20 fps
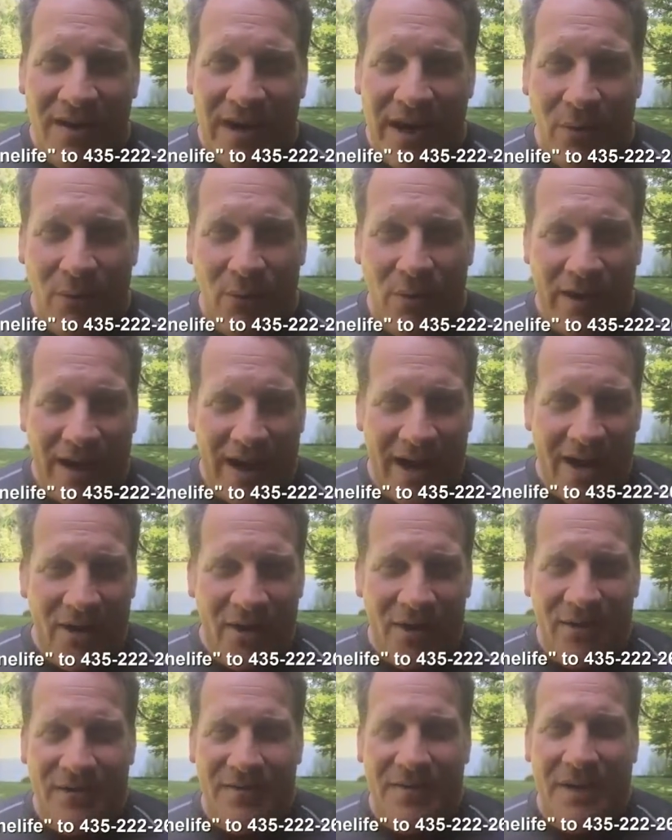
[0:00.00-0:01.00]
And when I
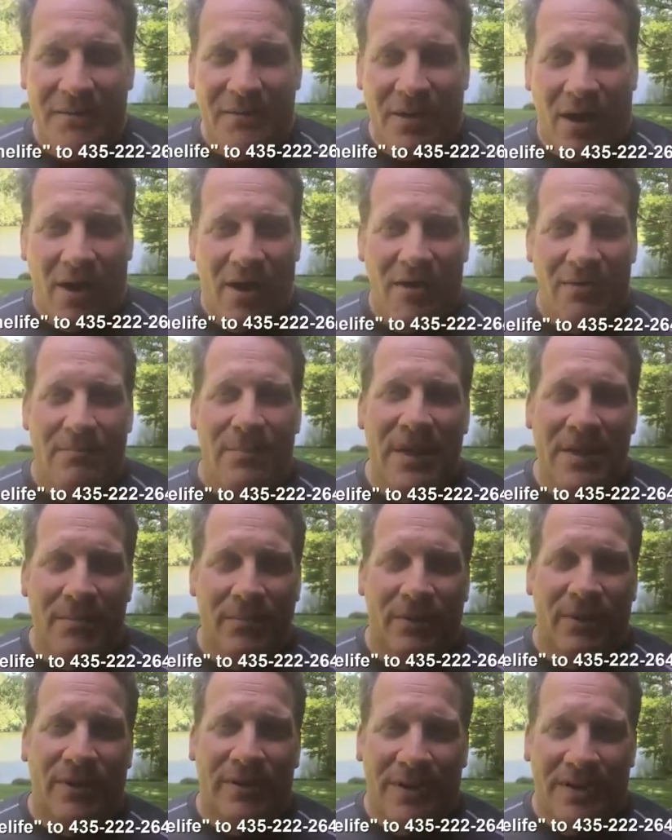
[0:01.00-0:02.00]
heard that our
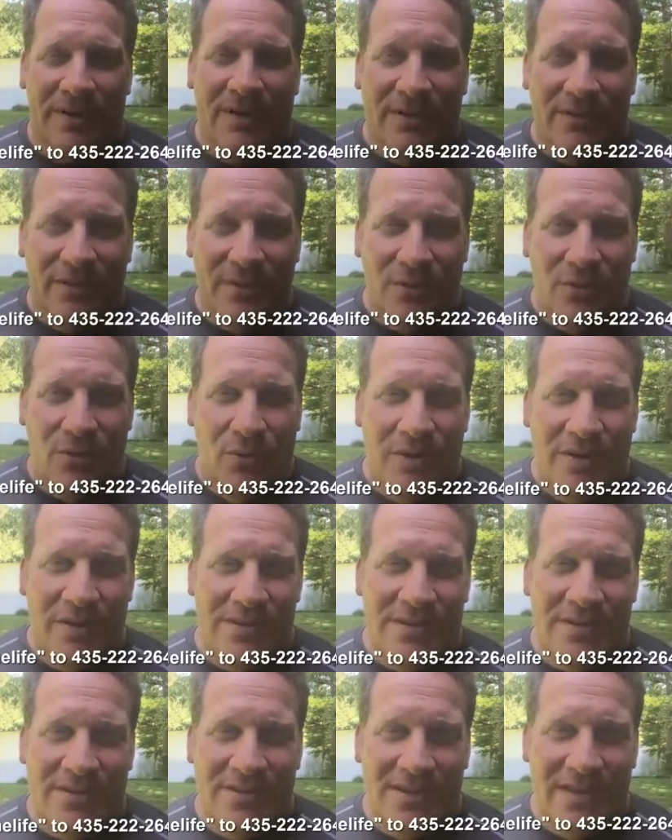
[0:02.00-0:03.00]
people are going to get their
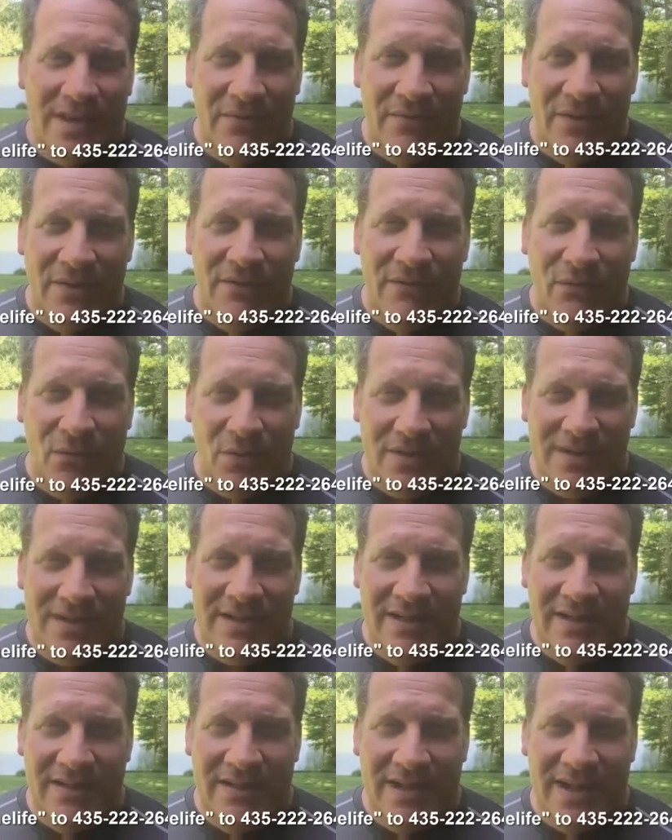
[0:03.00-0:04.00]
coins in 7 to
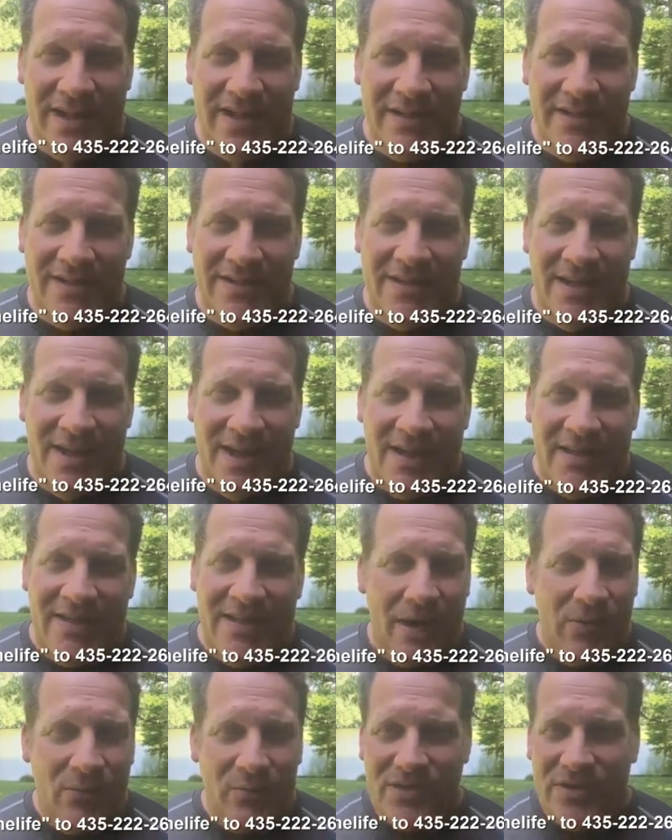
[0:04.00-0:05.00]
14 days,
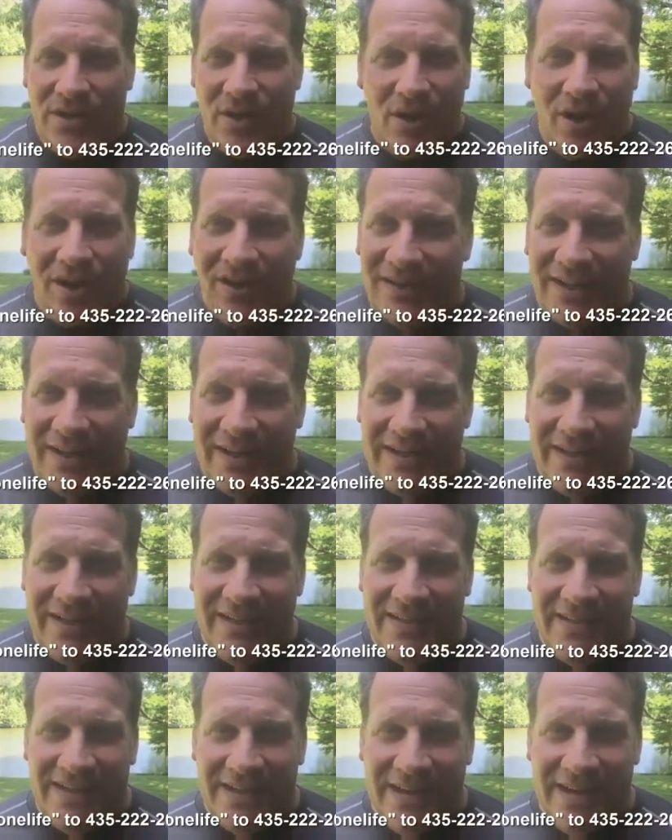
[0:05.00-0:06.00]
that was all I
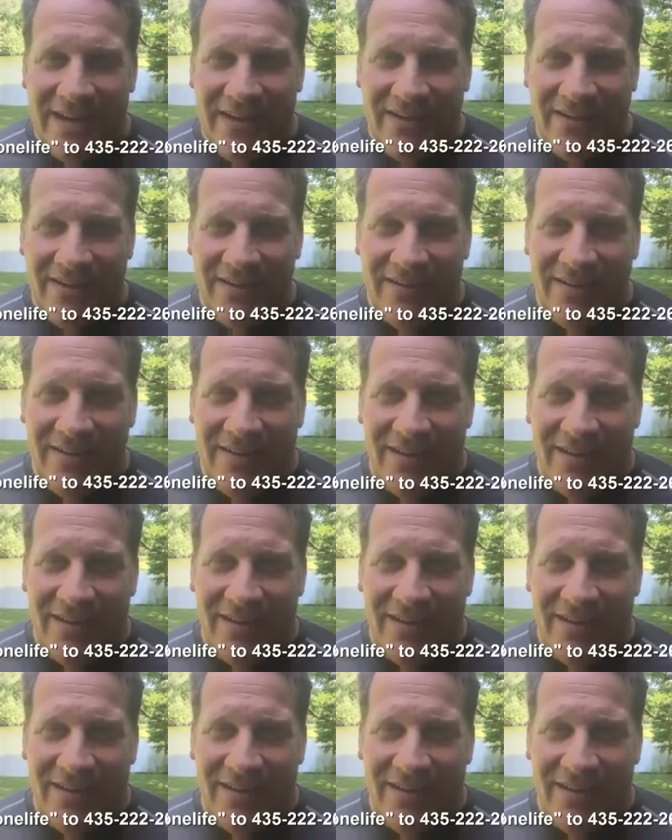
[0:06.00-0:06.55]
needed to hear.